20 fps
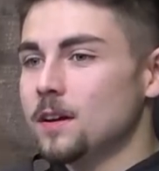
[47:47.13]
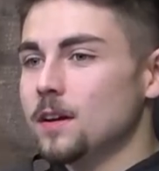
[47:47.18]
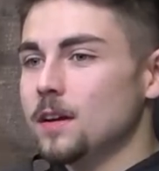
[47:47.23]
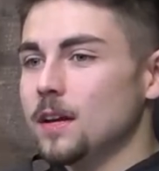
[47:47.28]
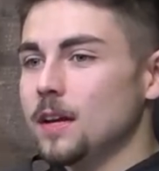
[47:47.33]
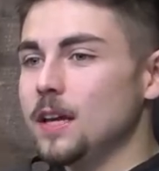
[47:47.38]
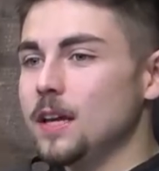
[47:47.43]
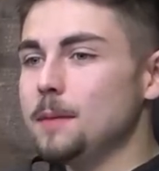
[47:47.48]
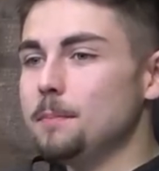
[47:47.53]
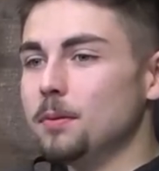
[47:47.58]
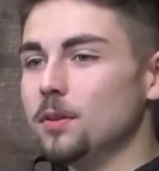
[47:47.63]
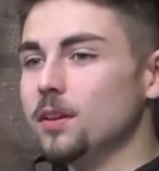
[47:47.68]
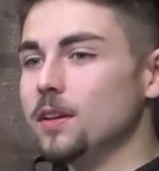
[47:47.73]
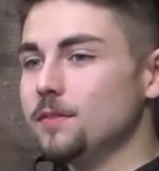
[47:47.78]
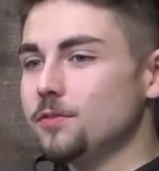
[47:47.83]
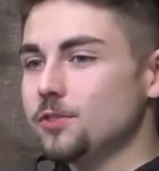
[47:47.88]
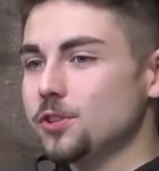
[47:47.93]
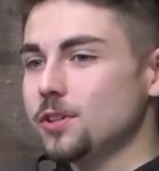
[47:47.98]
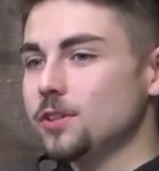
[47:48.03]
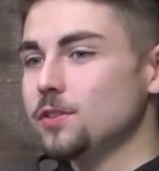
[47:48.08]
he
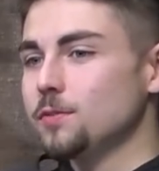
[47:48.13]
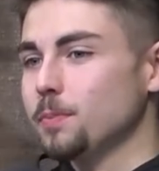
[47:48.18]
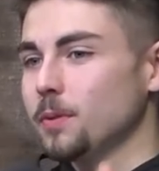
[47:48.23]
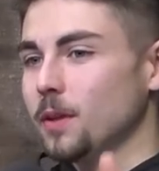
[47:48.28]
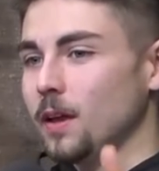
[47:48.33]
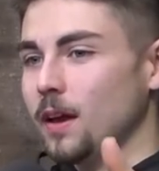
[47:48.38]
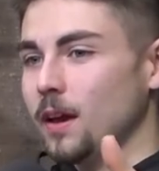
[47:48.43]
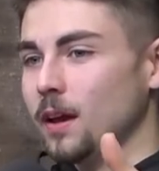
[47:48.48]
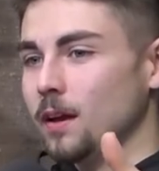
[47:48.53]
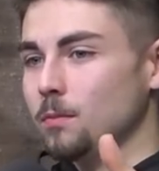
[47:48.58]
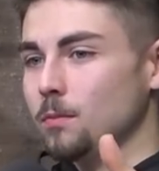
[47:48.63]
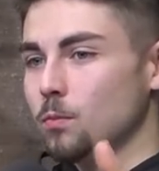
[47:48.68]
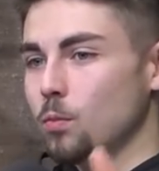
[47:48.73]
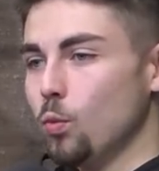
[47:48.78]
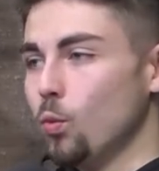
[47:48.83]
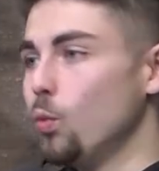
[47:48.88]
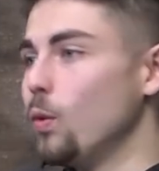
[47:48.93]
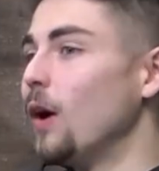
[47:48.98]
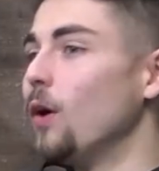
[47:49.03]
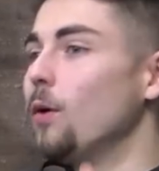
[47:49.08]
believes she's playing
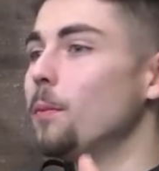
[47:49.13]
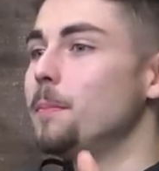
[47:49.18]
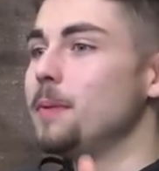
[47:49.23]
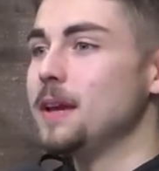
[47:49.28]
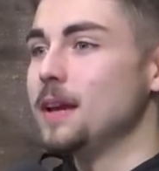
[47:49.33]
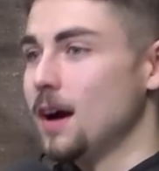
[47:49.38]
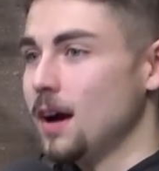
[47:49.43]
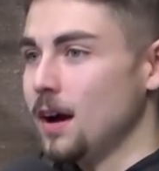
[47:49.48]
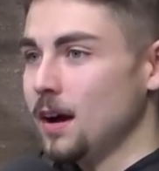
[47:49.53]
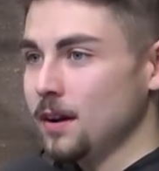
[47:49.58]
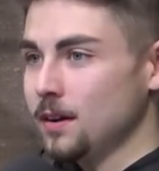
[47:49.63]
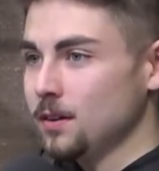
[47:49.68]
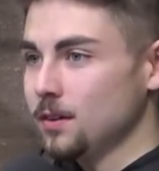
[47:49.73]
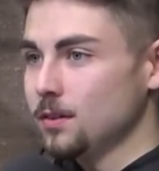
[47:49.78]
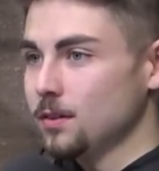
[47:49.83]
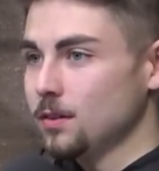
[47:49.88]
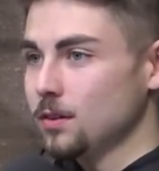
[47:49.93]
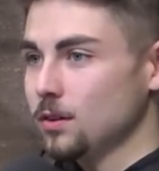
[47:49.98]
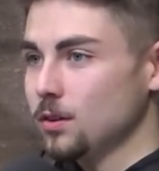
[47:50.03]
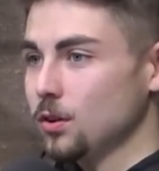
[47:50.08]
well
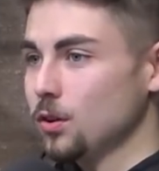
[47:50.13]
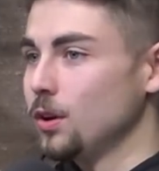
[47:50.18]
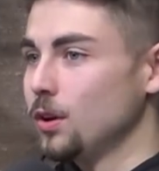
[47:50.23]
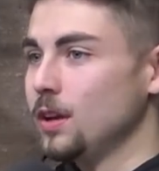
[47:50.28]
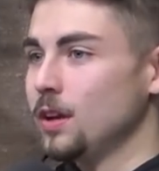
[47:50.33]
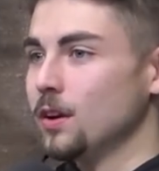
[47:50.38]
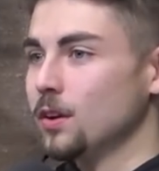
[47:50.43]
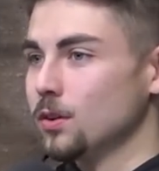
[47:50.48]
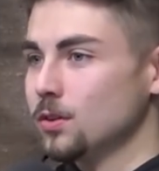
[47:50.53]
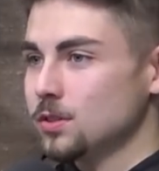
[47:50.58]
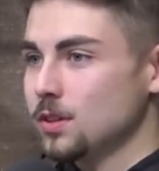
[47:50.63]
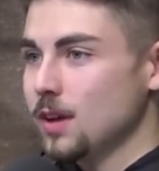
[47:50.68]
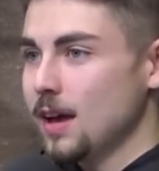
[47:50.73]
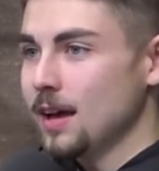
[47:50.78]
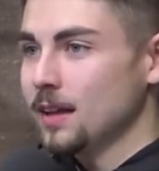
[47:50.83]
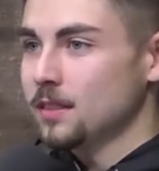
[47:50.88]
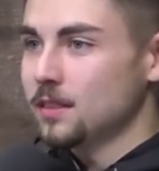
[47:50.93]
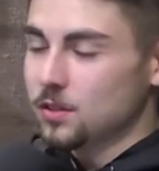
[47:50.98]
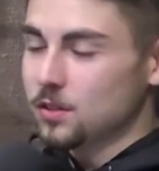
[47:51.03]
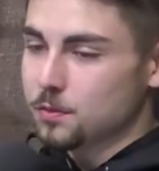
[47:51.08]
beyond her years
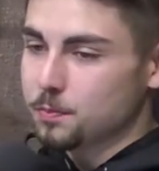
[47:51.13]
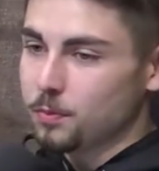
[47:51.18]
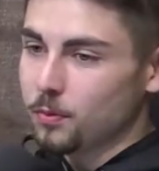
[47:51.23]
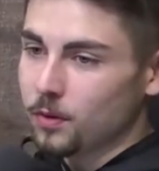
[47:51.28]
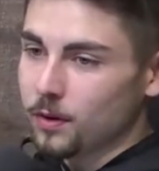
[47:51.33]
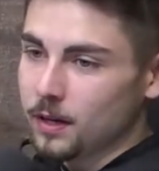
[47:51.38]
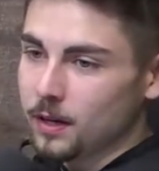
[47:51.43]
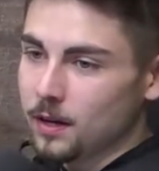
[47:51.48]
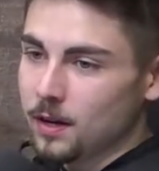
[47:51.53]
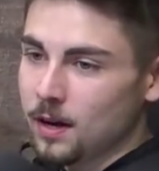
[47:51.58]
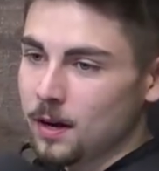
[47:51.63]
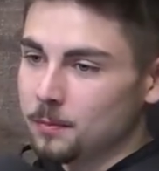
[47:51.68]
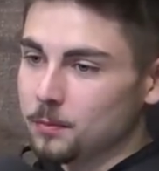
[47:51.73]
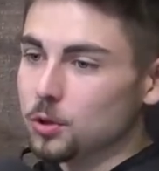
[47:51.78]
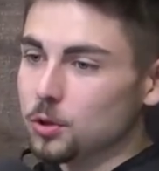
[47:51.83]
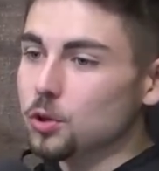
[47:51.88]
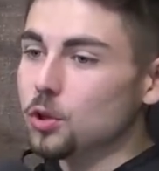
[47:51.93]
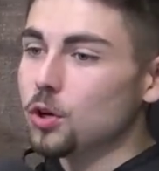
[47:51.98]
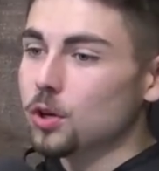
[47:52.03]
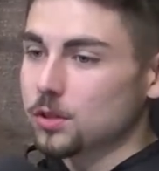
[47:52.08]
at this point.
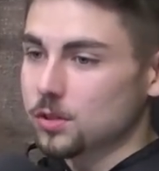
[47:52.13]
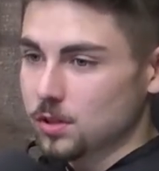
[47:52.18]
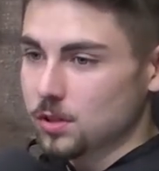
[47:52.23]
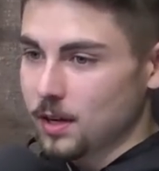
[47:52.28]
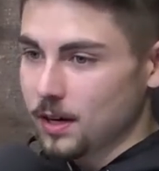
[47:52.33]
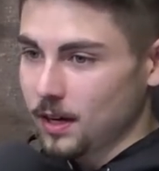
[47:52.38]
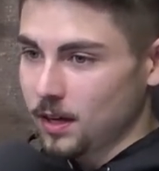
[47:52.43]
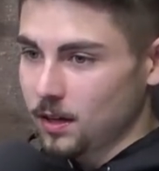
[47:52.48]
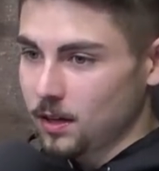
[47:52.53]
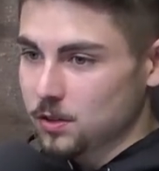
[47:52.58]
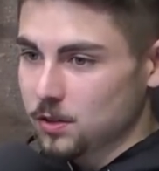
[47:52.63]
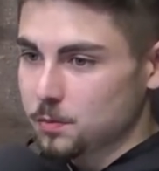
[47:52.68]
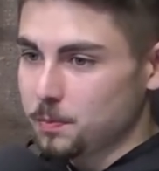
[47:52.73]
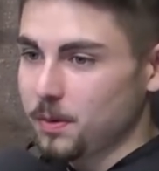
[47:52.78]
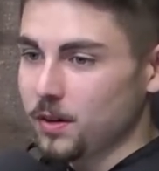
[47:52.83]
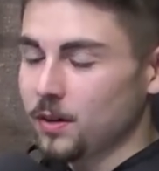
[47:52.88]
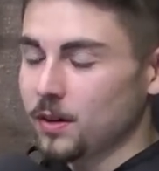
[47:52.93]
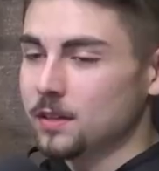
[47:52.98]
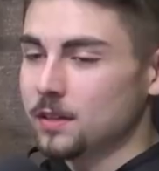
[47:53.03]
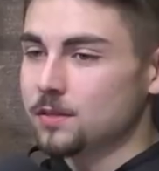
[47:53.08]
Looks like an
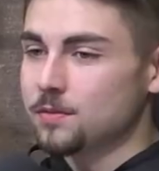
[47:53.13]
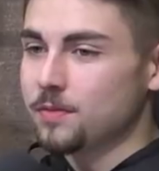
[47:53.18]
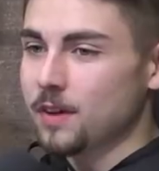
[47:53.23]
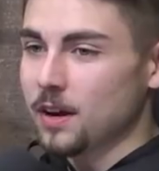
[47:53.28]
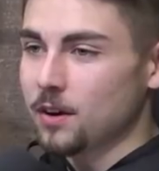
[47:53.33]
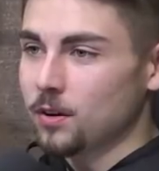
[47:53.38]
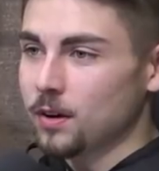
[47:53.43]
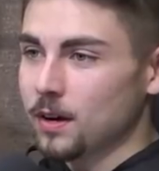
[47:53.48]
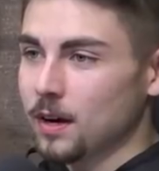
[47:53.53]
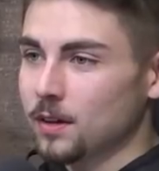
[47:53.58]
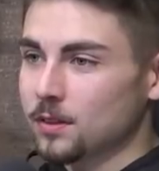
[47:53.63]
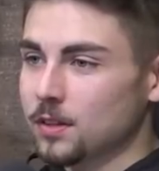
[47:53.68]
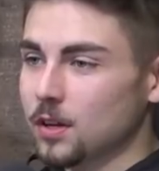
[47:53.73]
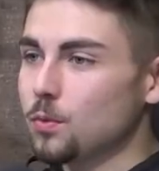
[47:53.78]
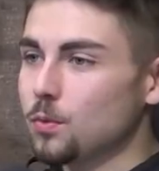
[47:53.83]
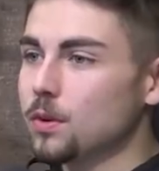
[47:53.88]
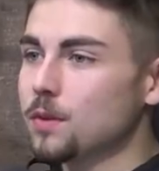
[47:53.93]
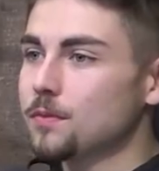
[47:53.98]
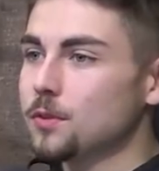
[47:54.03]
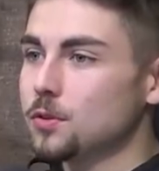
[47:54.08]
experienced veteran out
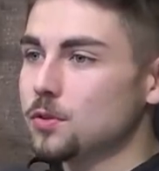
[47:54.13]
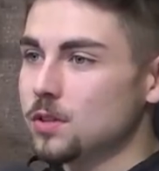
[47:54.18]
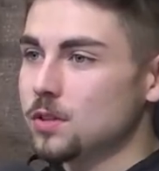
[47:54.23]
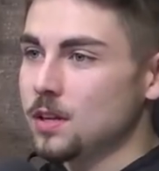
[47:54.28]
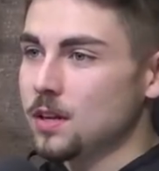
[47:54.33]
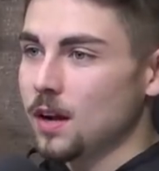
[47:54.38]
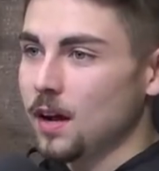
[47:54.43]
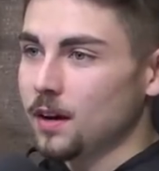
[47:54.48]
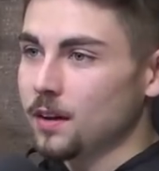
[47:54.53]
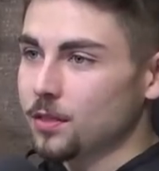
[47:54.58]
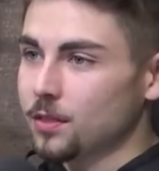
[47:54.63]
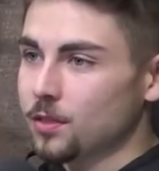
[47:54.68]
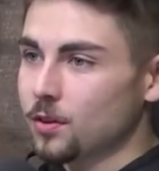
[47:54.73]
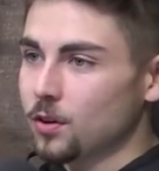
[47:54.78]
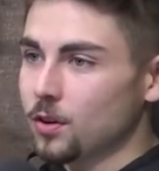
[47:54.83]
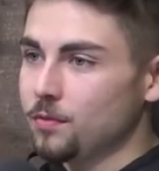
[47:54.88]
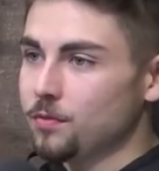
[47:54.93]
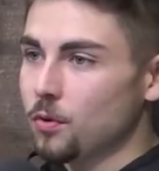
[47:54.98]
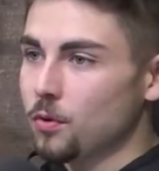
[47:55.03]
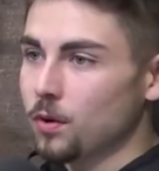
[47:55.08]
there. What have you seen out of
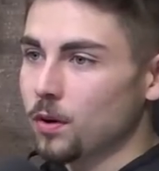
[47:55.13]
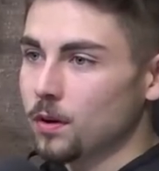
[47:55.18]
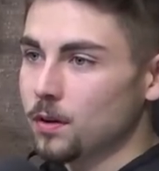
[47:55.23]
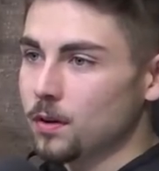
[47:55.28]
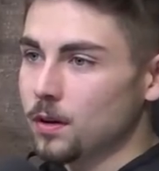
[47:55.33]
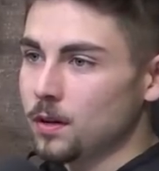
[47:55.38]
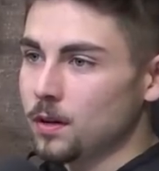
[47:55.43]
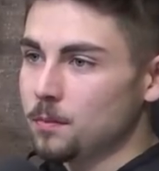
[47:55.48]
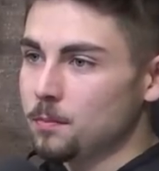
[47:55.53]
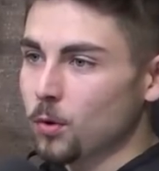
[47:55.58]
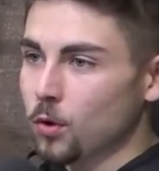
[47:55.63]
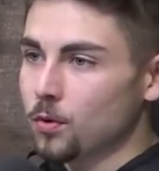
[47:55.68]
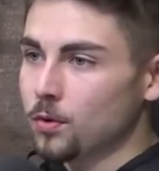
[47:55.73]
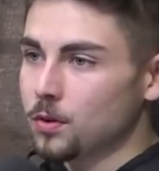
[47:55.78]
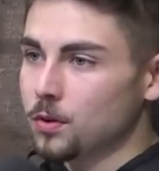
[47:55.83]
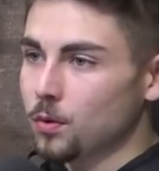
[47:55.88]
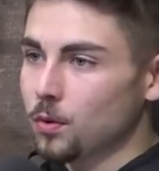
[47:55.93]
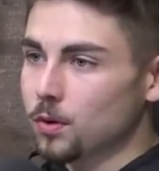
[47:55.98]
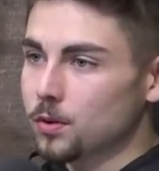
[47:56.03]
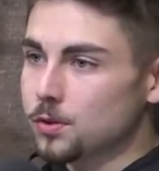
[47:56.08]
34 in maroon and orange?